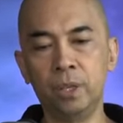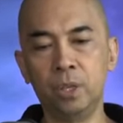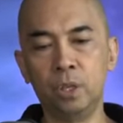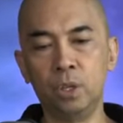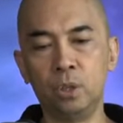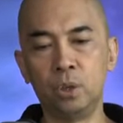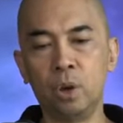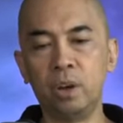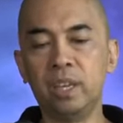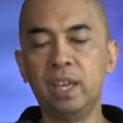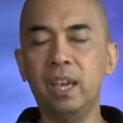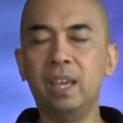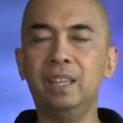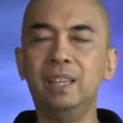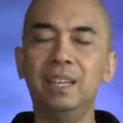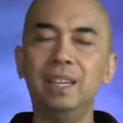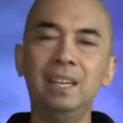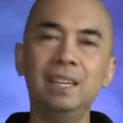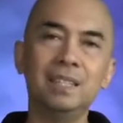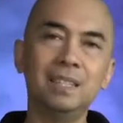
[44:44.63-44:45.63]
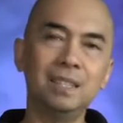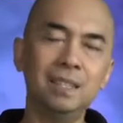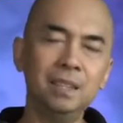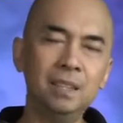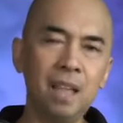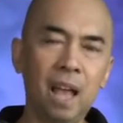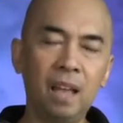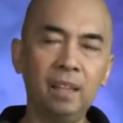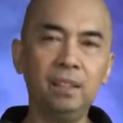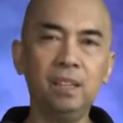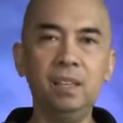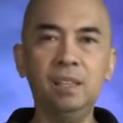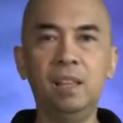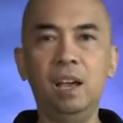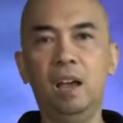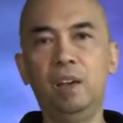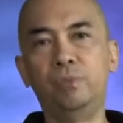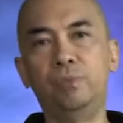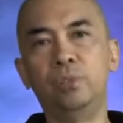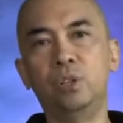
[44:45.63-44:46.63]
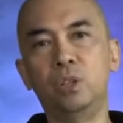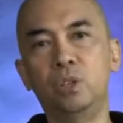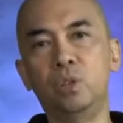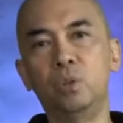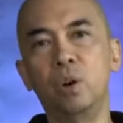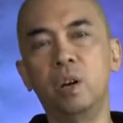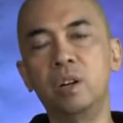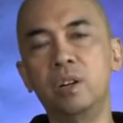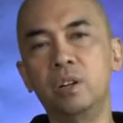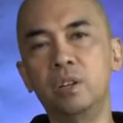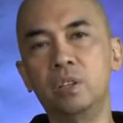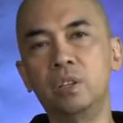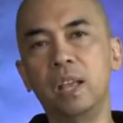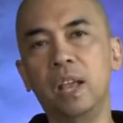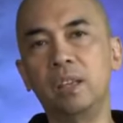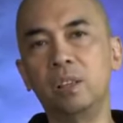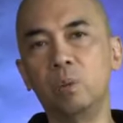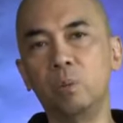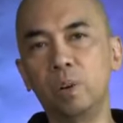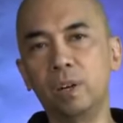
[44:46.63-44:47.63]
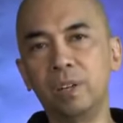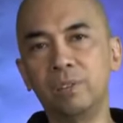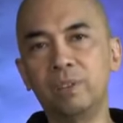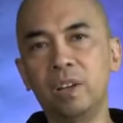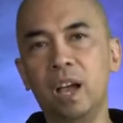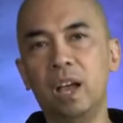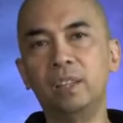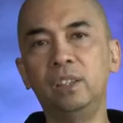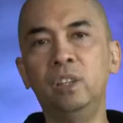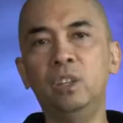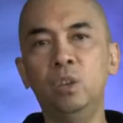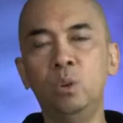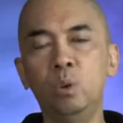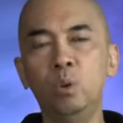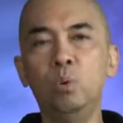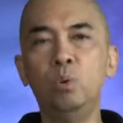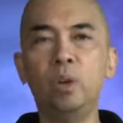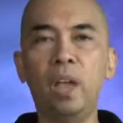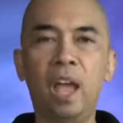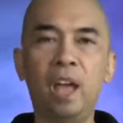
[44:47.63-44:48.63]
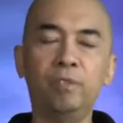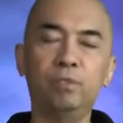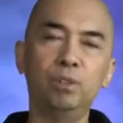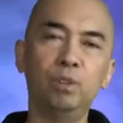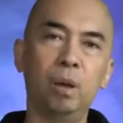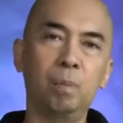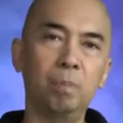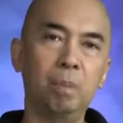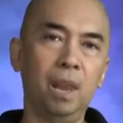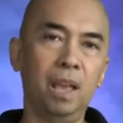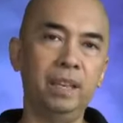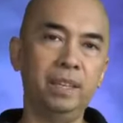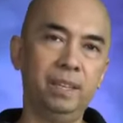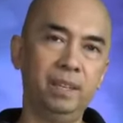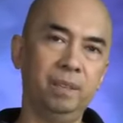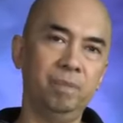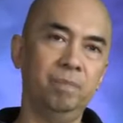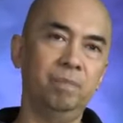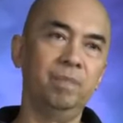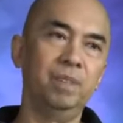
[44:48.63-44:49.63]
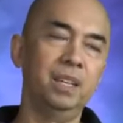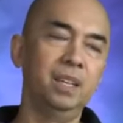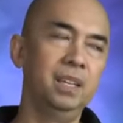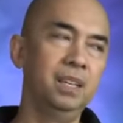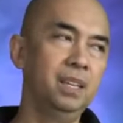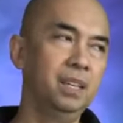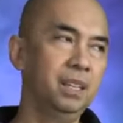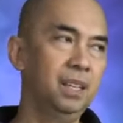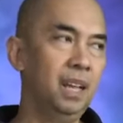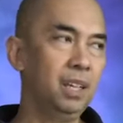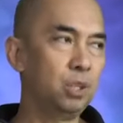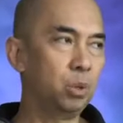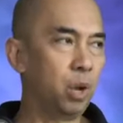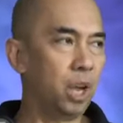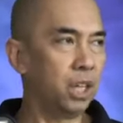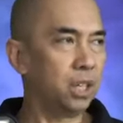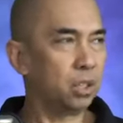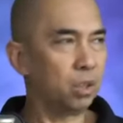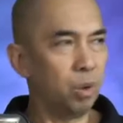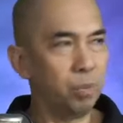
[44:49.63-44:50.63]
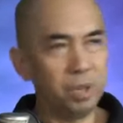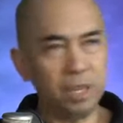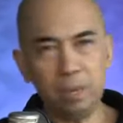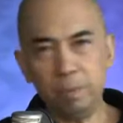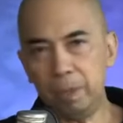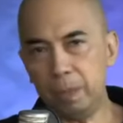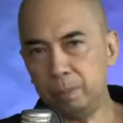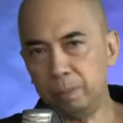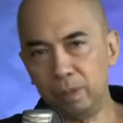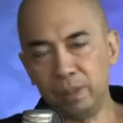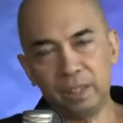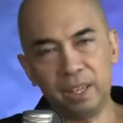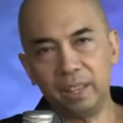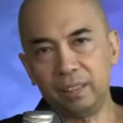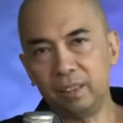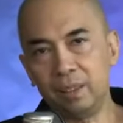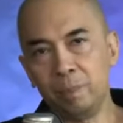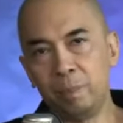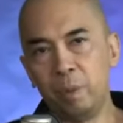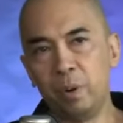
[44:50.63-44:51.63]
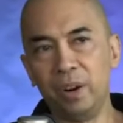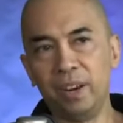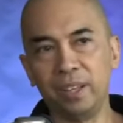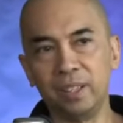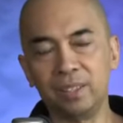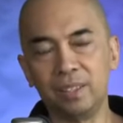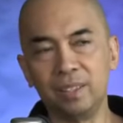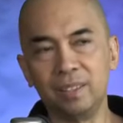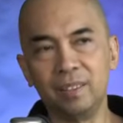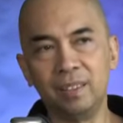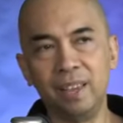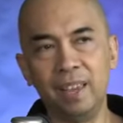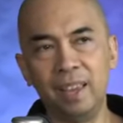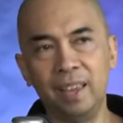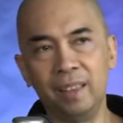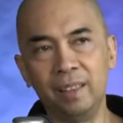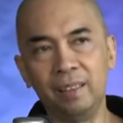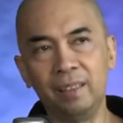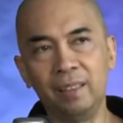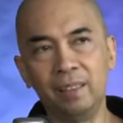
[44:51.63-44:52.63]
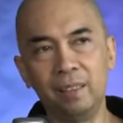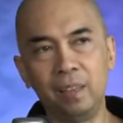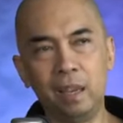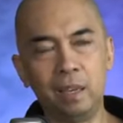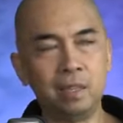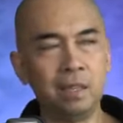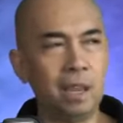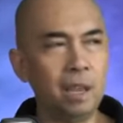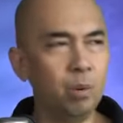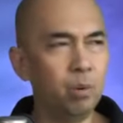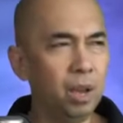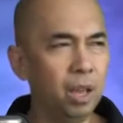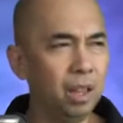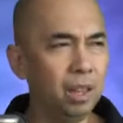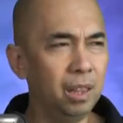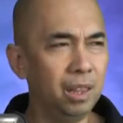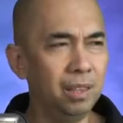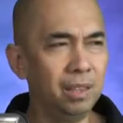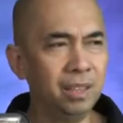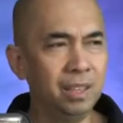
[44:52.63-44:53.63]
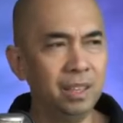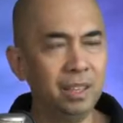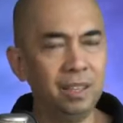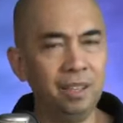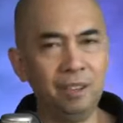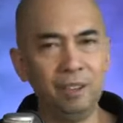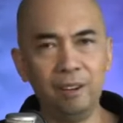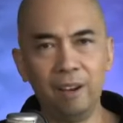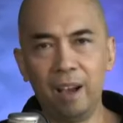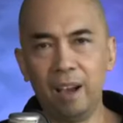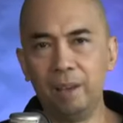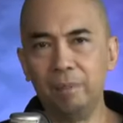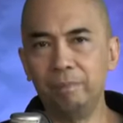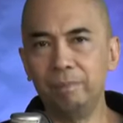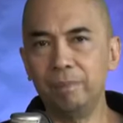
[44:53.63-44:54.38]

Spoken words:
So again, it is not enough just to understand the word of God. You have to apply it. That's why so many people get depressed and they say, well, you know,